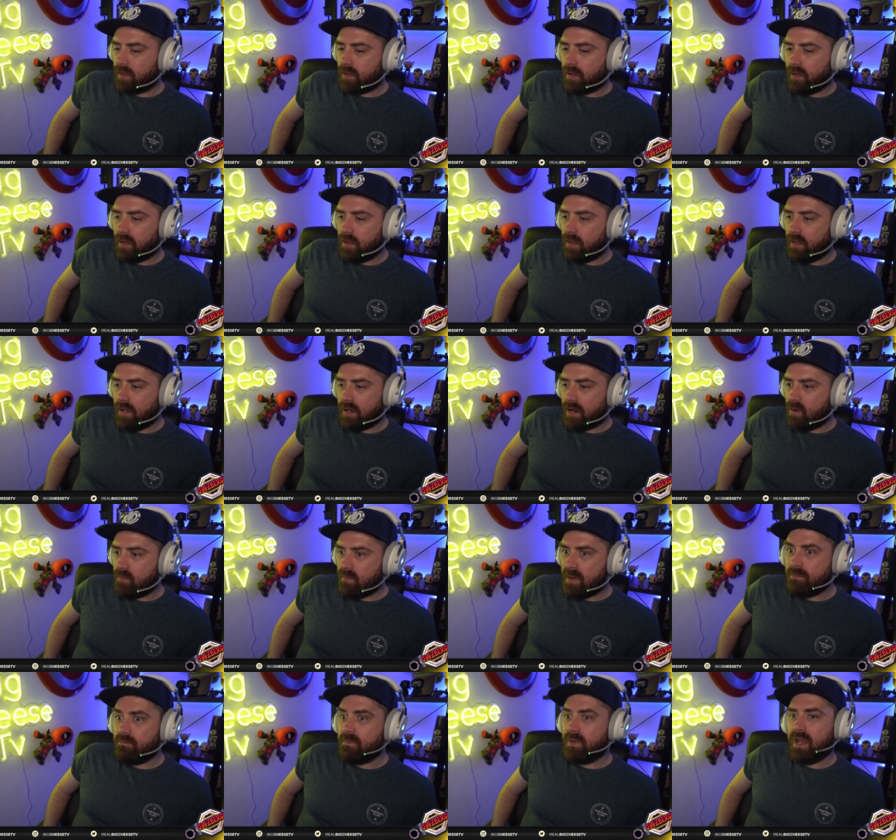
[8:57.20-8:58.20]
like I
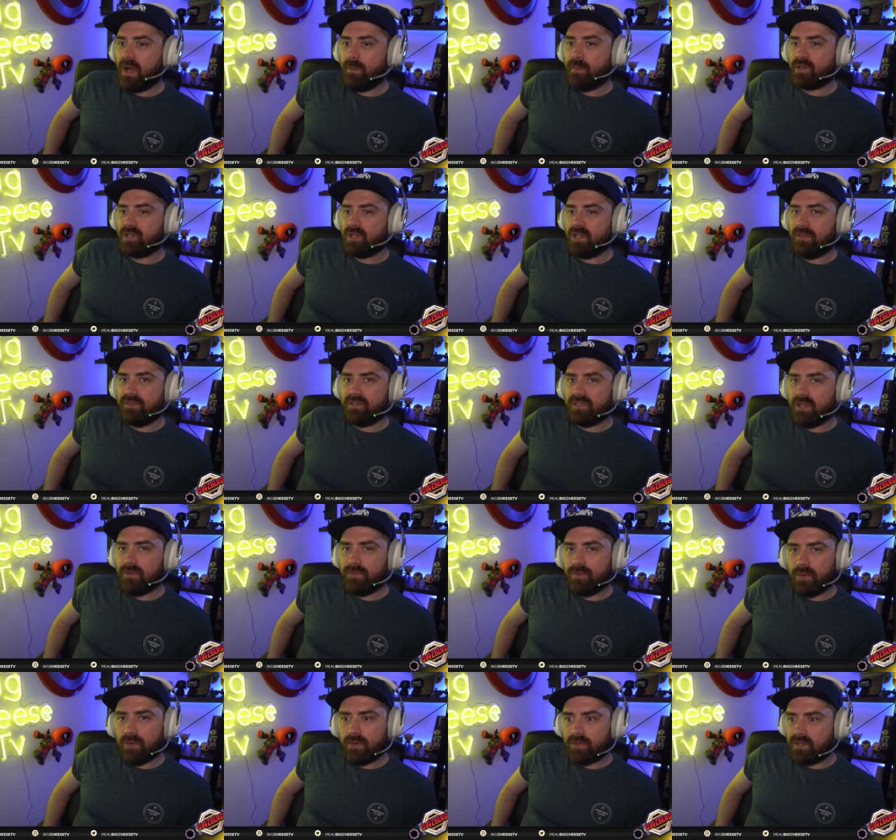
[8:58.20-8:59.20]
remembered how much I love
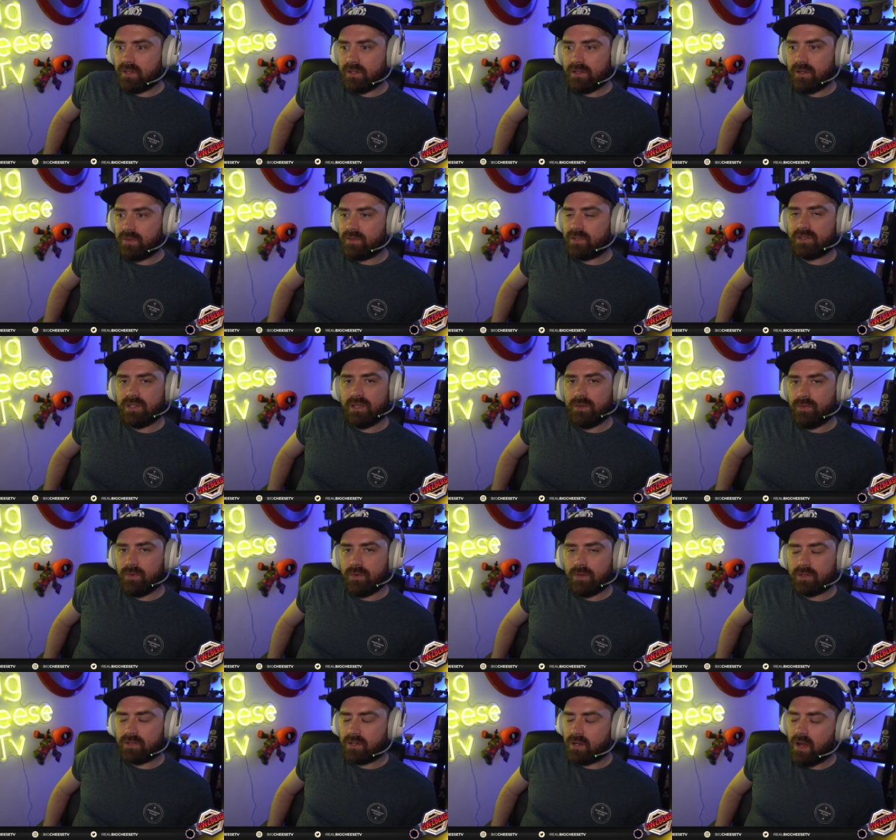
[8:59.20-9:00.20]
seafood. I was eating loads of seafood, and
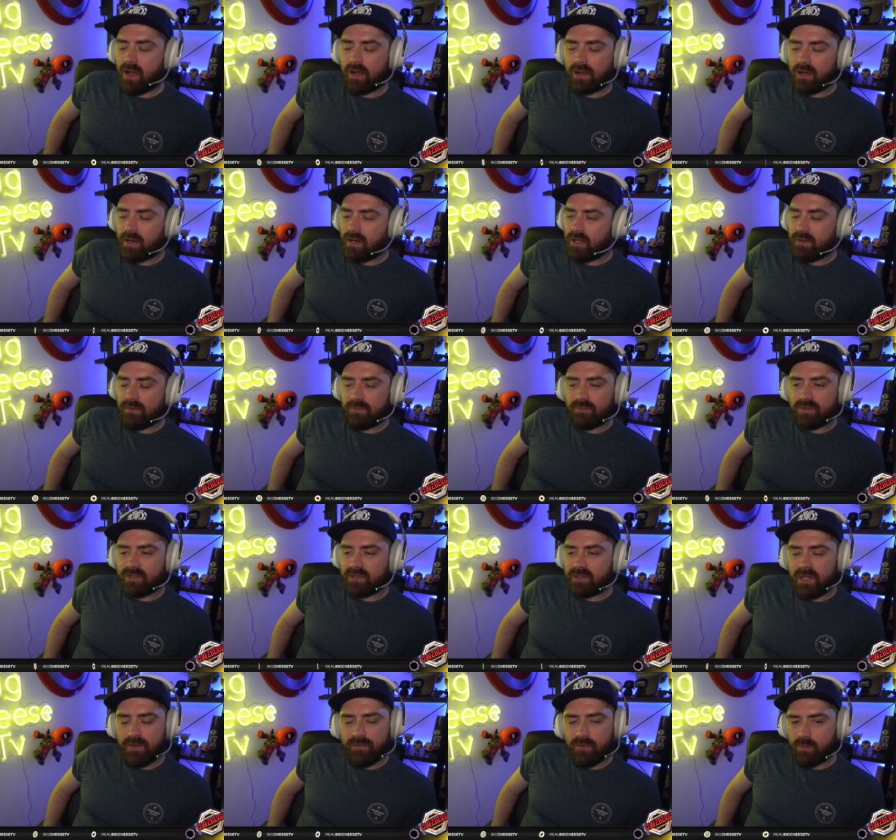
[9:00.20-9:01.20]
I was like, oh, I gotta eat
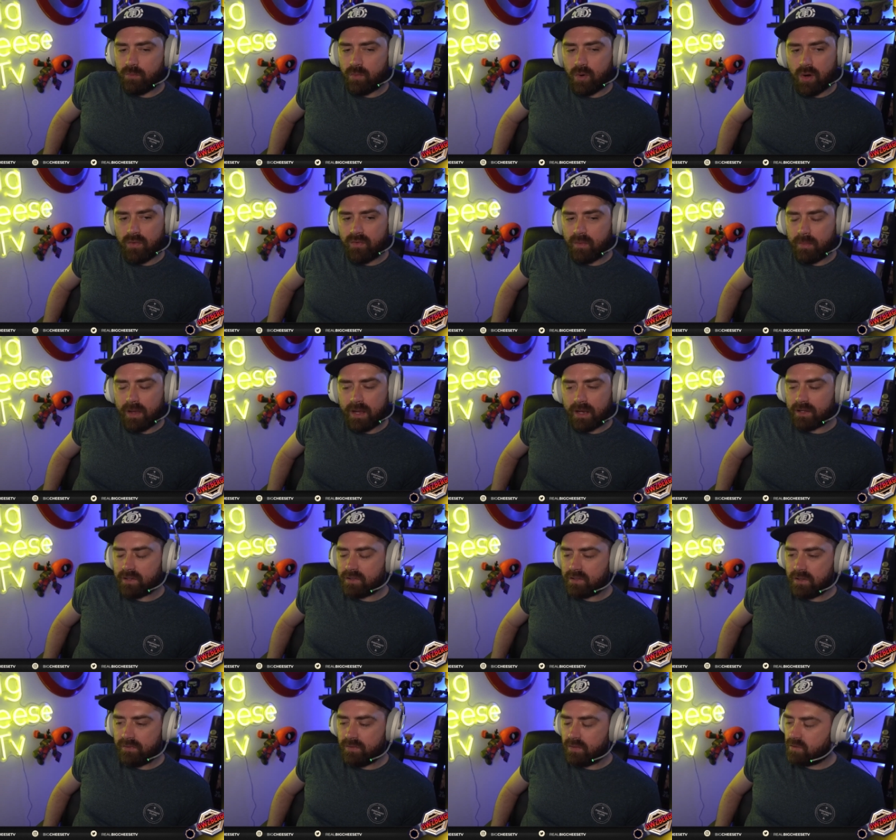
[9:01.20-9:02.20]
seafood more often, man, because
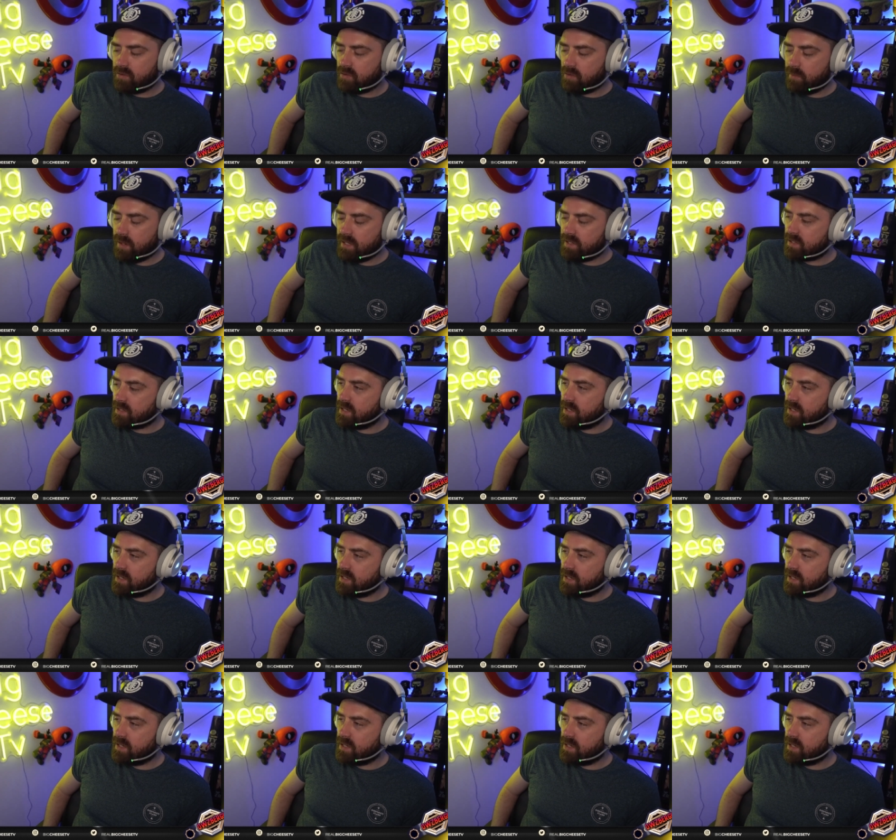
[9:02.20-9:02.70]
seafood's so amazing.